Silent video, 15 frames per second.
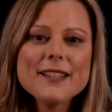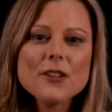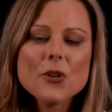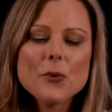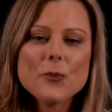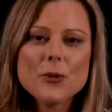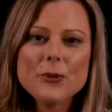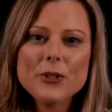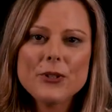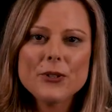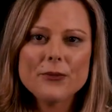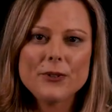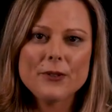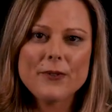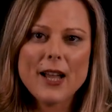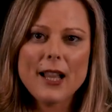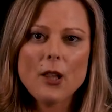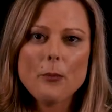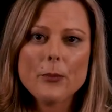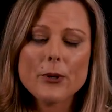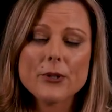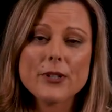the community of
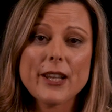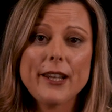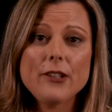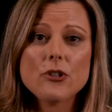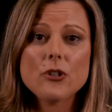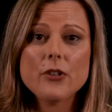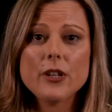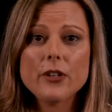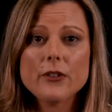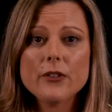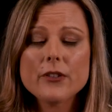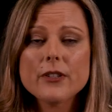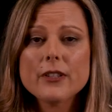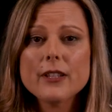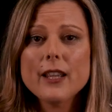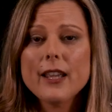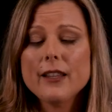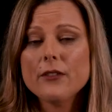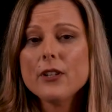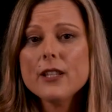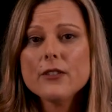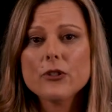developers, engineers,
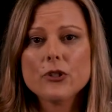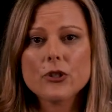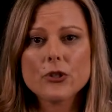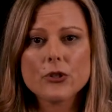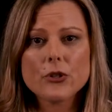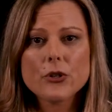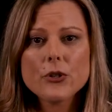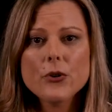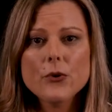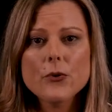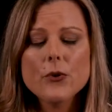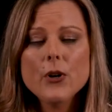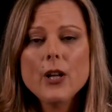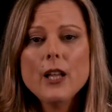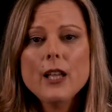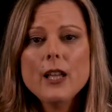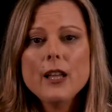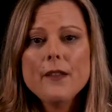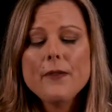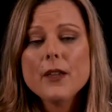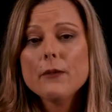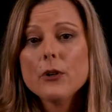and researchers grew,
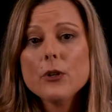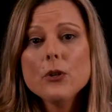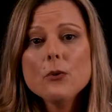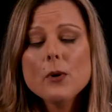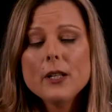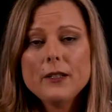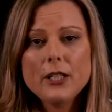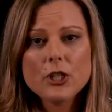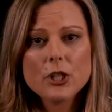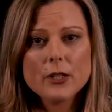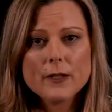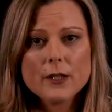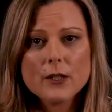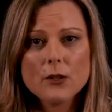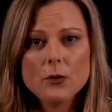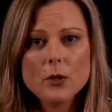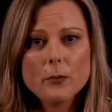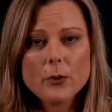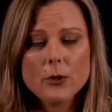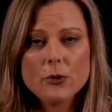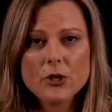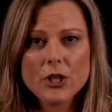there were new additions to the
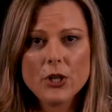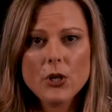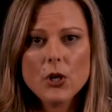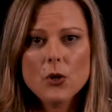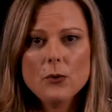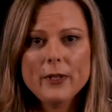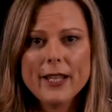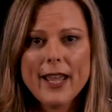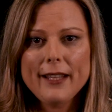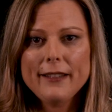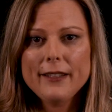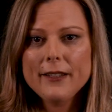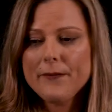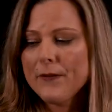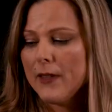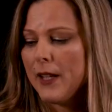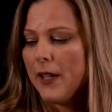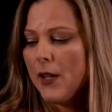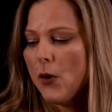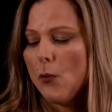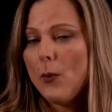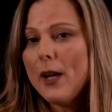Project CodeNet.
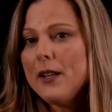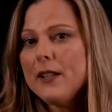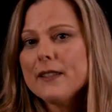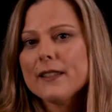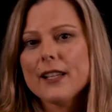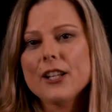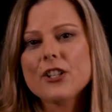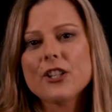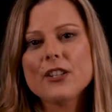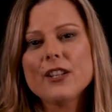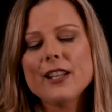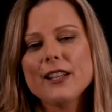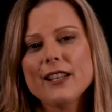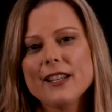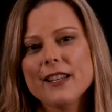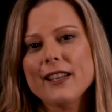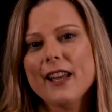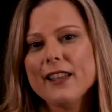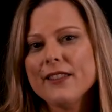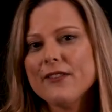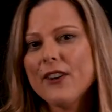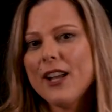One such
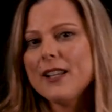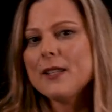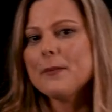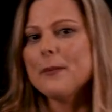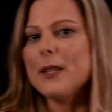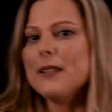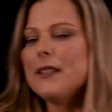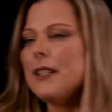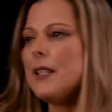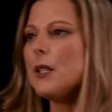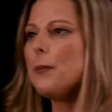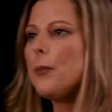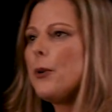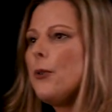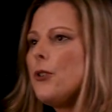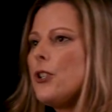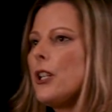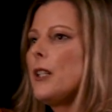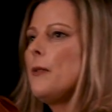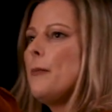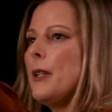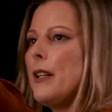advancement is
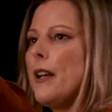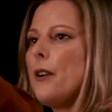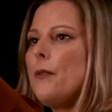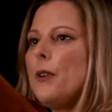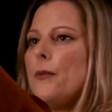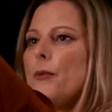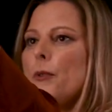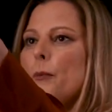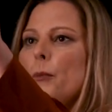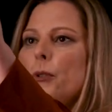Project Minerva for